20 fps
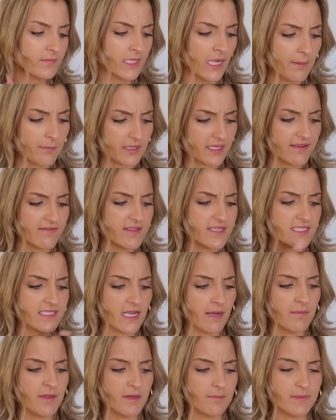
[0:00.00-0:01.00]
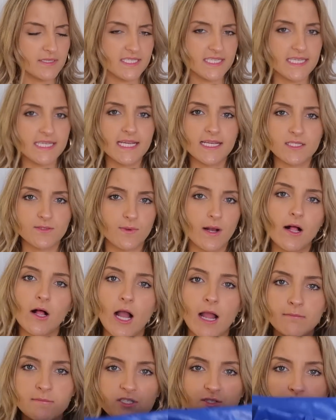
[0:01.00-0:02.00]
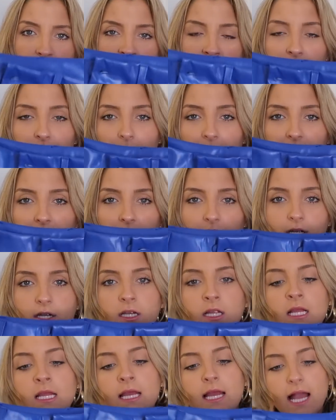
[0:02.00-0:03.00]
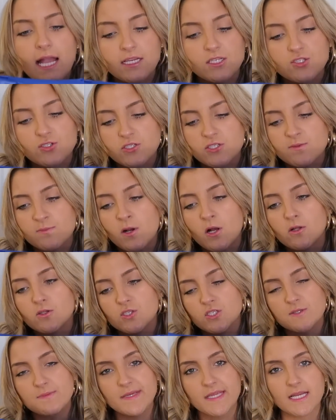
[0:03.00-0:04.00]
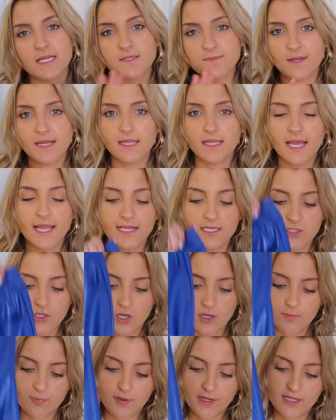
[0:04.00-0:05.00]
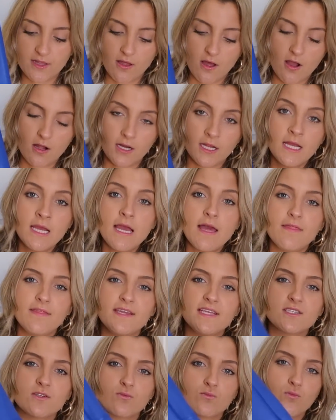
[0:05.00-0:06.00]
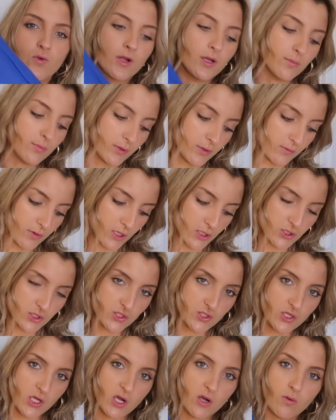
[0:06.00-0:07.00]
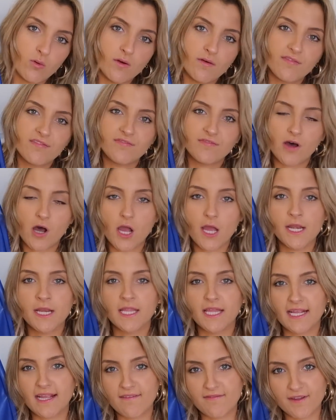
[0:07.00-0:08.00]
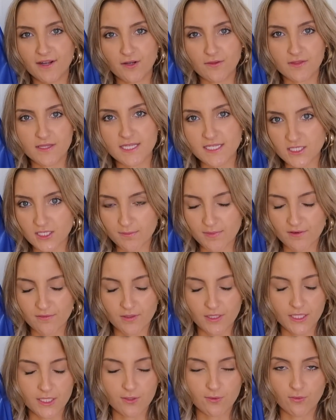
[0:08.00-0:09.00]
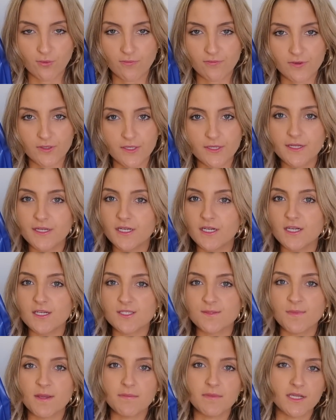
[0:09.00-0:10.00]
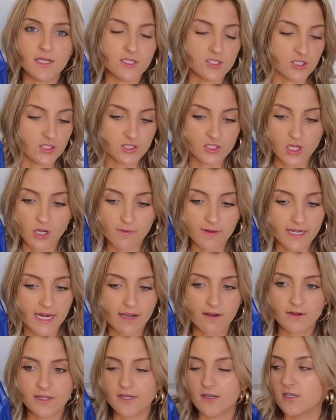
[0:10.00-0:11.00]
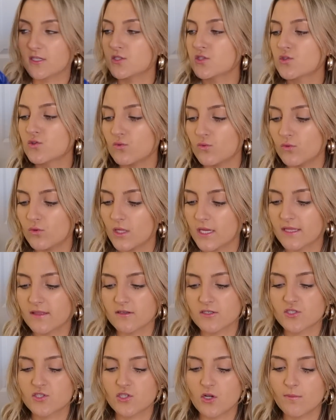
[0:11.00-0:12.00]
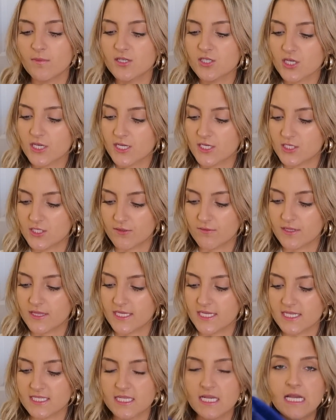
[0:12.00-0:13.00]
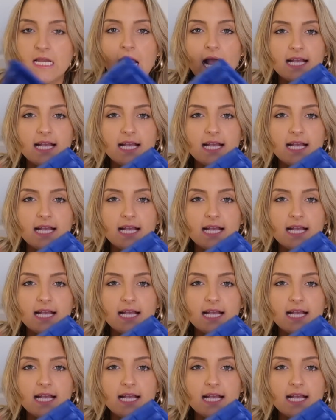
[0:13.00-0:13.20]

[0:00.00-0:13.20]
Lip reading: I believe these come in a petite as well. I'm just wearing the regular extra small just because my legs are pretty long. These royal blue are so fun. Like, I figured these could be really cool for New Year's, maybe just going out here at school. Like, there's so much I can do with these.